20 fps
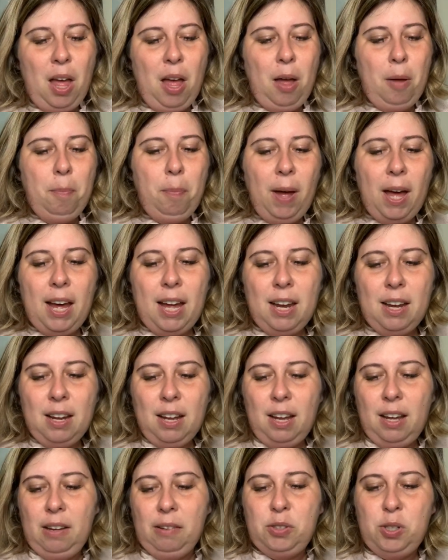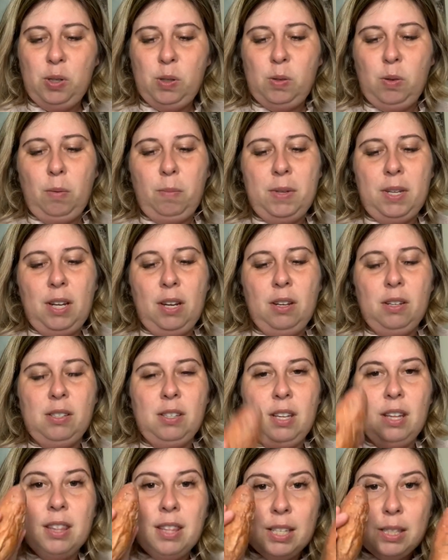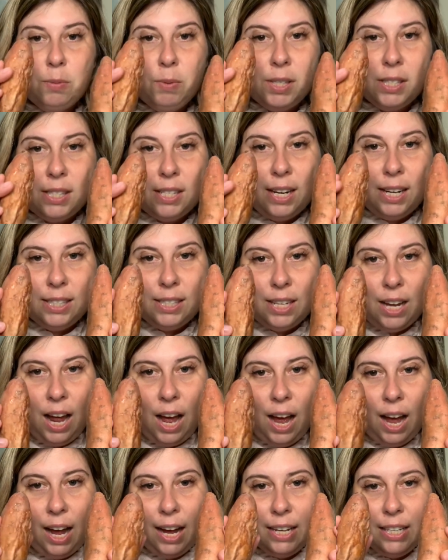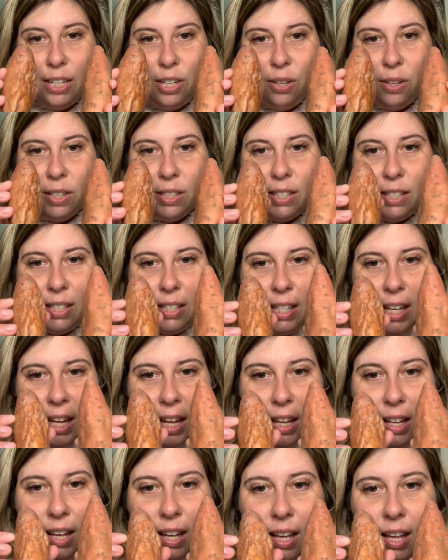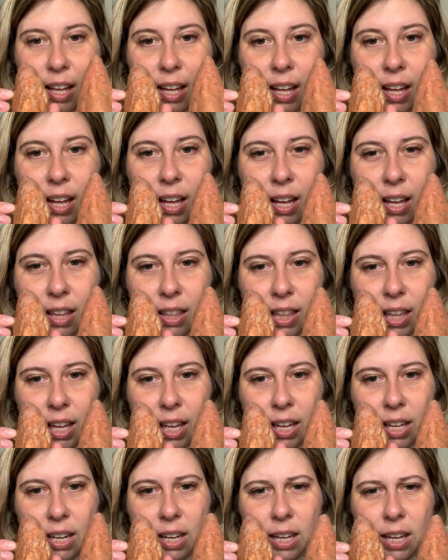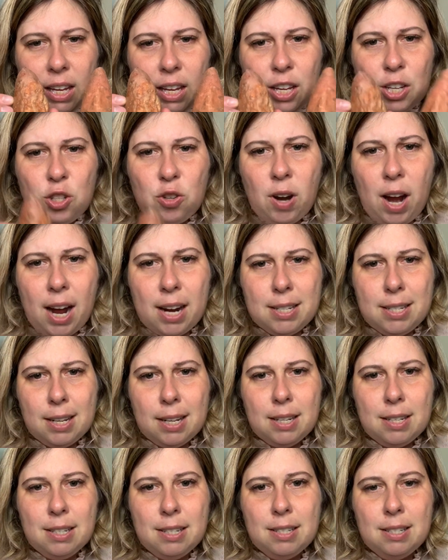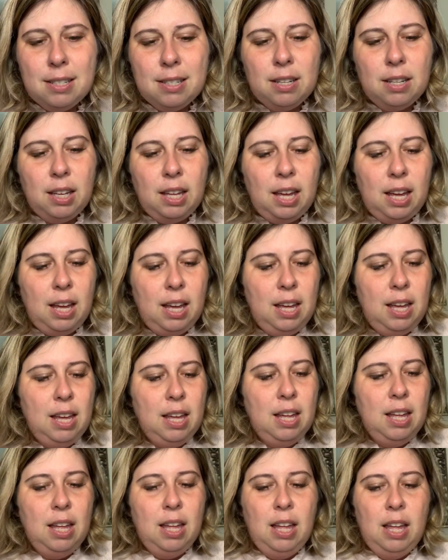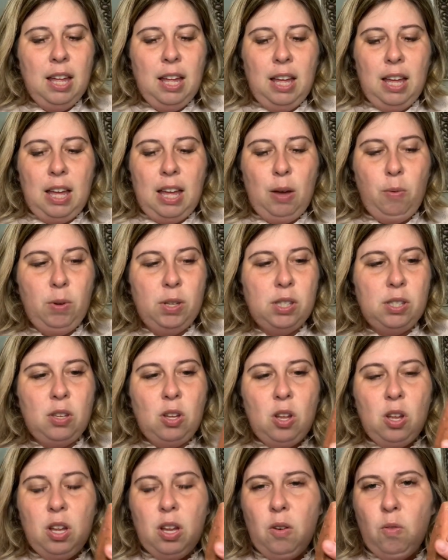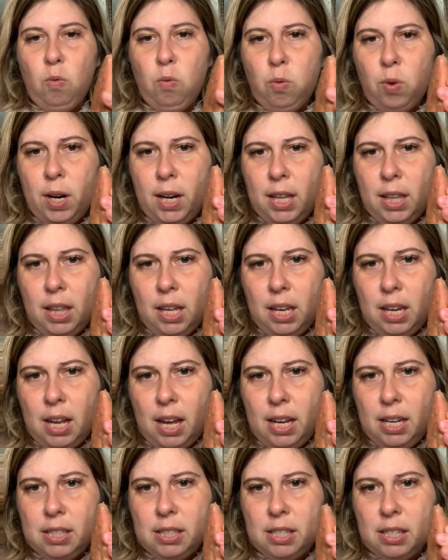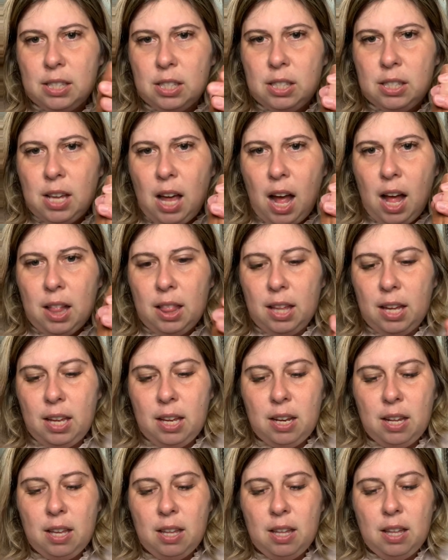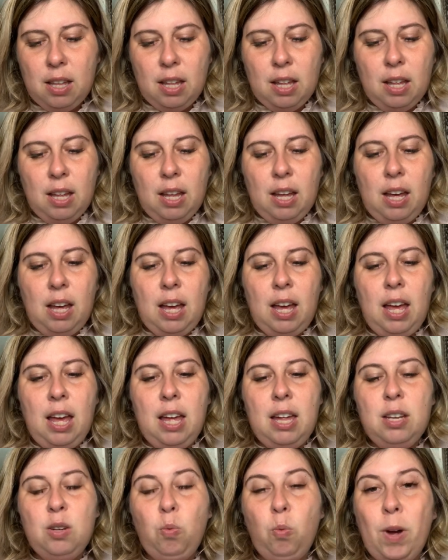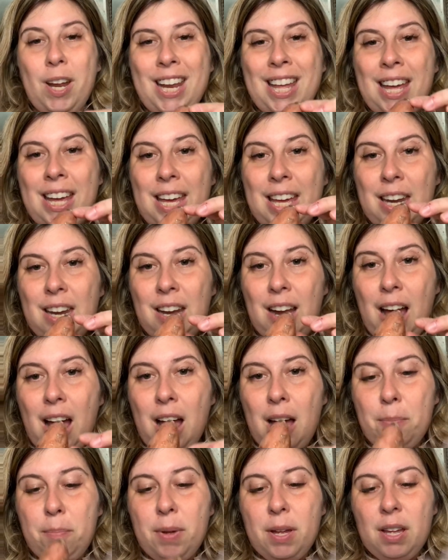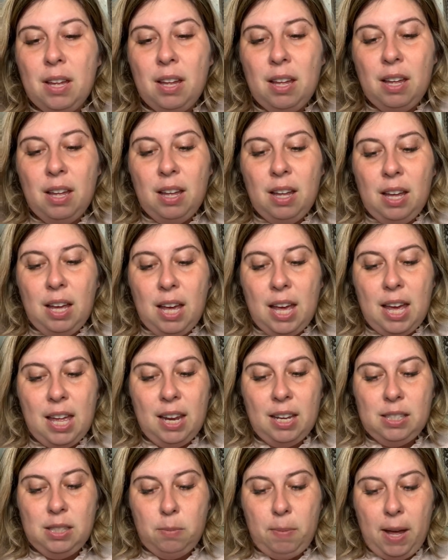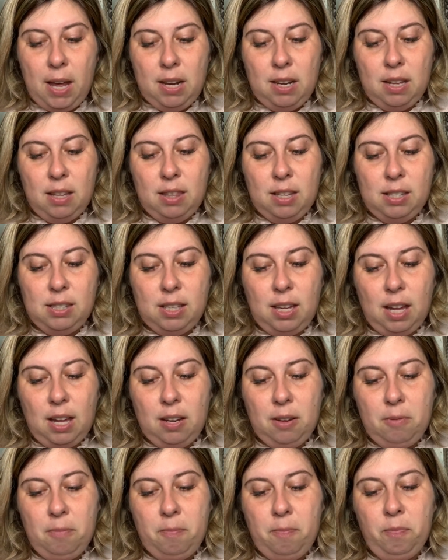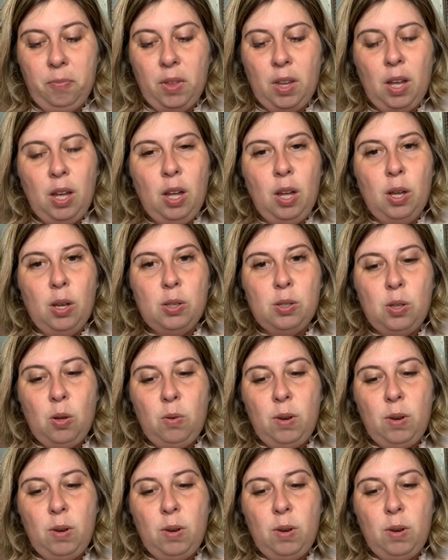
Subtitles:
But I have 2 sweet potatoes. This one's nice and hot, and you can see that it contracted, okay? It was really nice and solid, and when it heated up, it expanded the skin. So